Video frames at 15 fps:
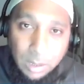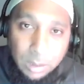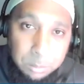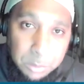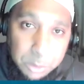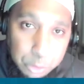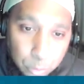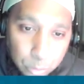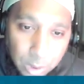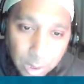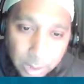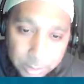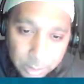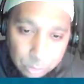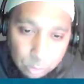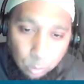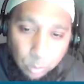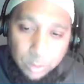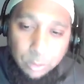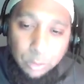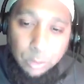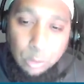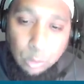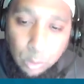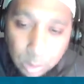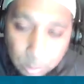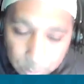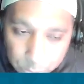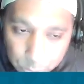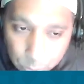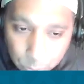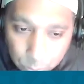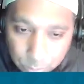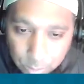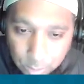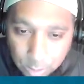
mashhur hadith? So why don't you call it mashhur?